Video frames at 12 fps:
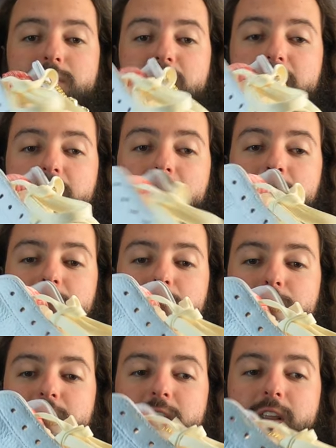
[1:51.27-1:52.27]
Like I
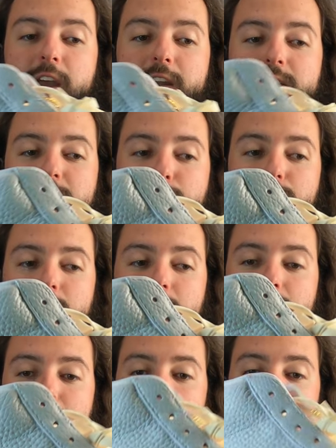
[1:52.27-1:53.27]
really like tumbled
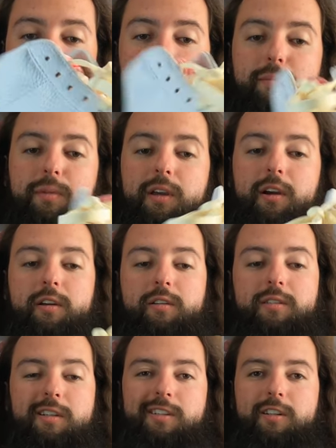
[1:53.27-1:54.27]
leather
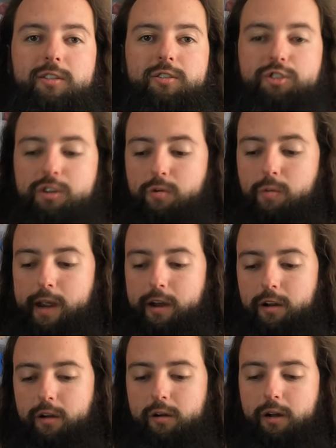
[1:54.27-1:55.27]
because it doesn't show
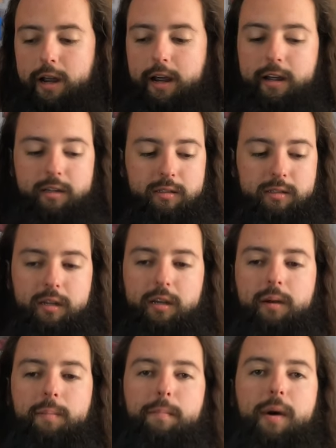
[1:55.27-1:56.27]
wear as
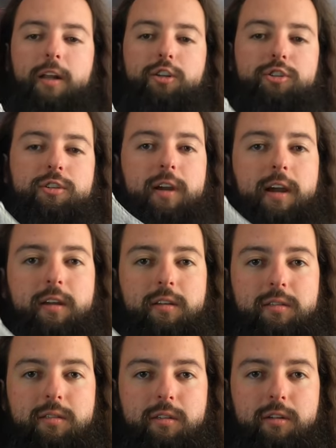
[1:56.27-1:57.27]
much
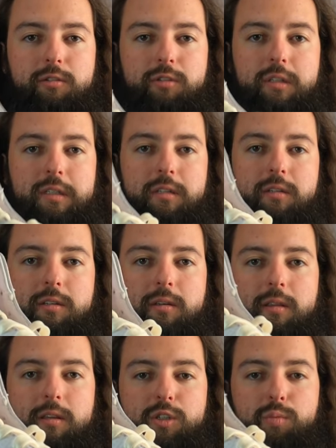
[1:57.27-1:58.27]
as, you know, just the,
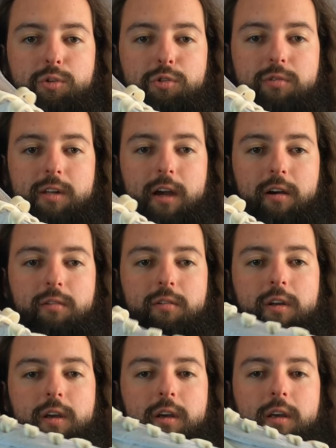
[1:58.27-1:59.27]
the smoothed out
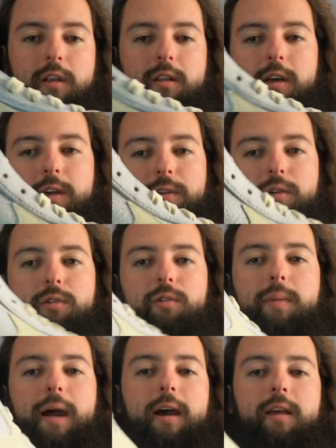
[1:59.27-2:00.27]
leather or
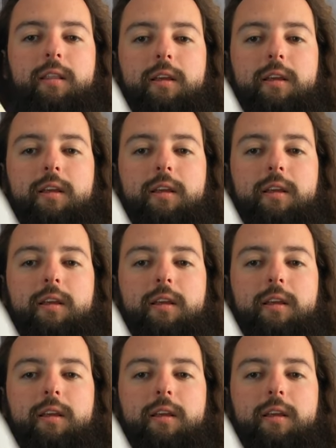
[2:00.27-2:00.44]
patent